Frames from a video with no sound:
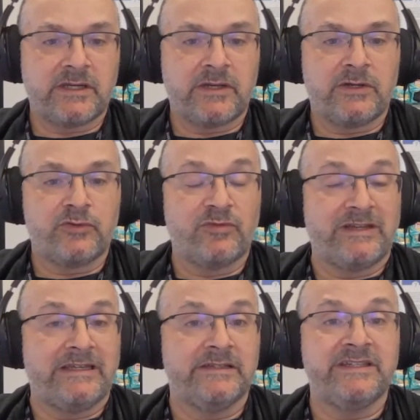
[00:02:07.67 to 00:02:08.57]

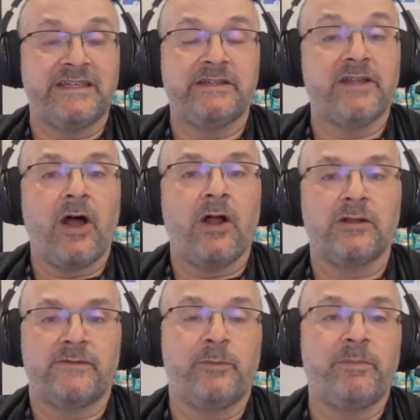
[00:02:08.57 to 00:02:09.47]
really need
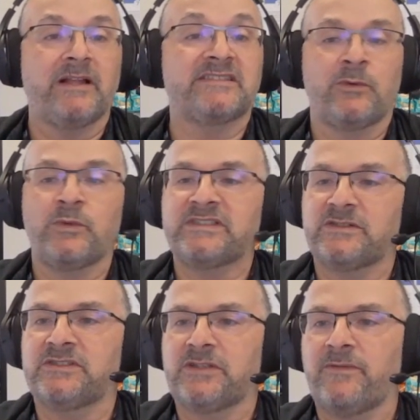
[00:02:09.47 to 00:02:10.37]
all of the bells and
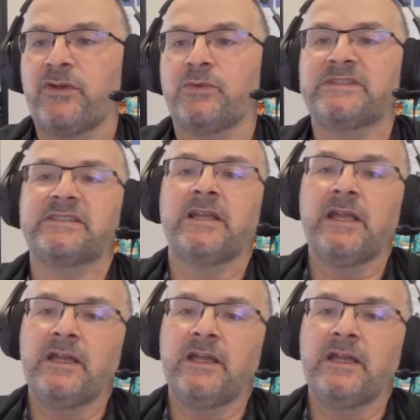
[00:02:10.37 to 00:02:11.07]
whistles of those.